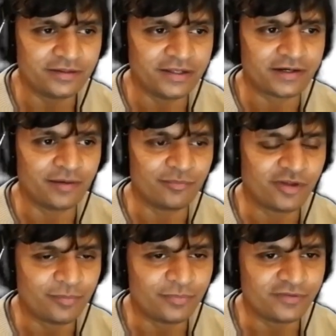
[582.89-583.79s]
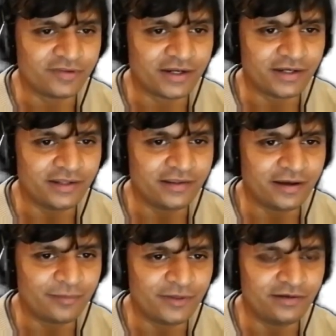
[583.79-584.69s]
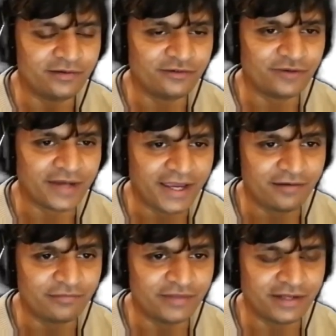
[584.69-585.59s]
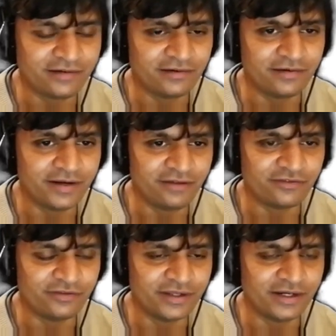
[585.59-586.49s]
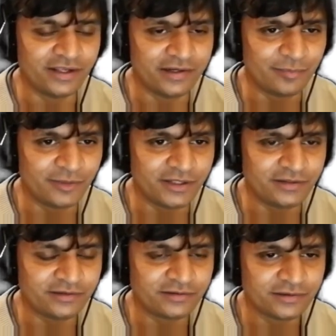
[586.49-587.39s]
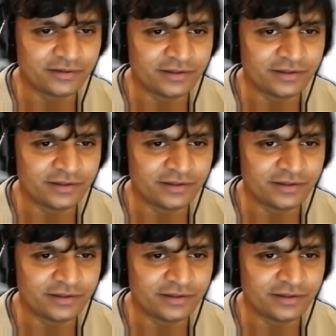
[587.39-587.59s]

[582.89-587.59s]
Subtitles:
that comes up is that I need the updater to have that array so that it can update it.